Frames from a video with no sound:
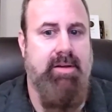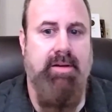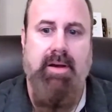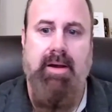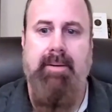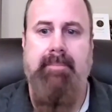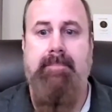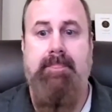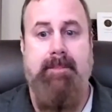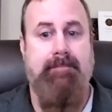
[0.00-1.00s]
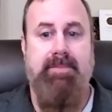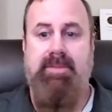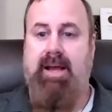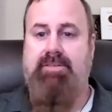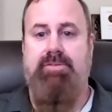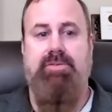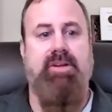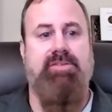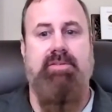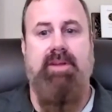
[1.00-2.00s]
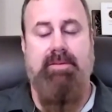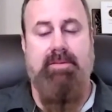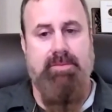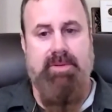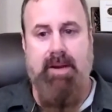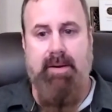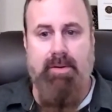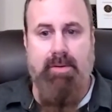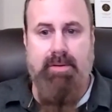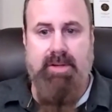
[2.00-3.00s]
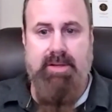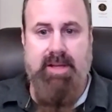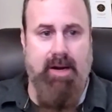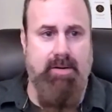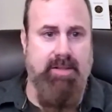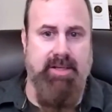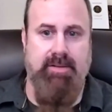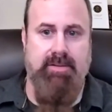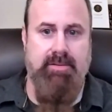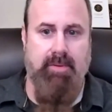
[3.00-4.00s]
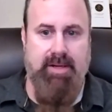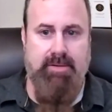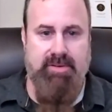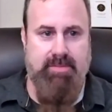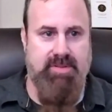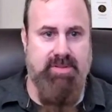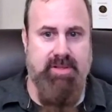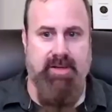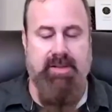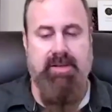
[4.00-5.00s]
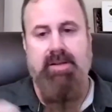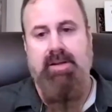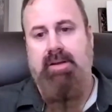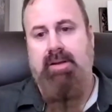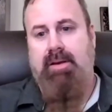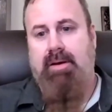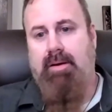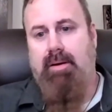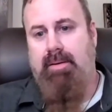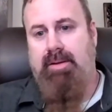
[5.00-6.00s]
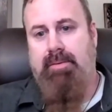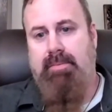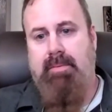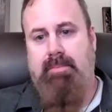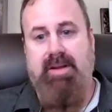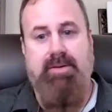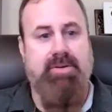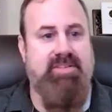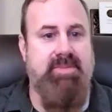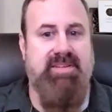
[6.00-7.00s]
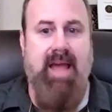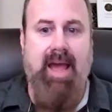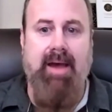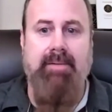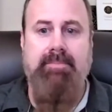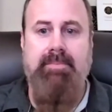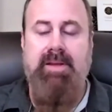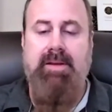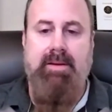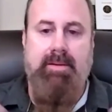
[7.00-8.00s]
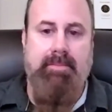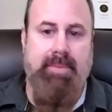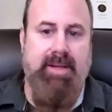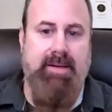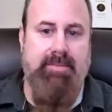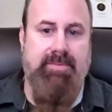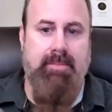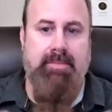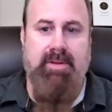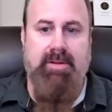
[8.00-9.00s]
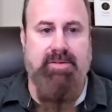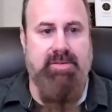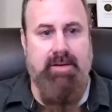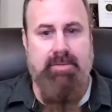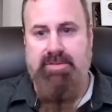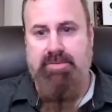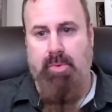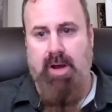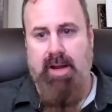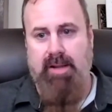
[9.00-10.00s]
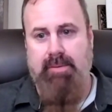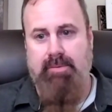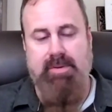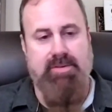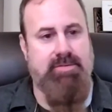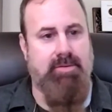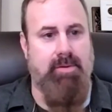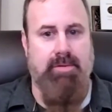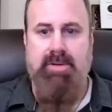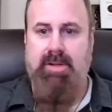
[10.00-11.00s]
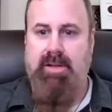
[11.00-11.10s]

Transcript: That's a tradition that carried on in caroling, right? Christmas caroling. You know, the Christmas ham being from the sacred swine that would have been slaughtered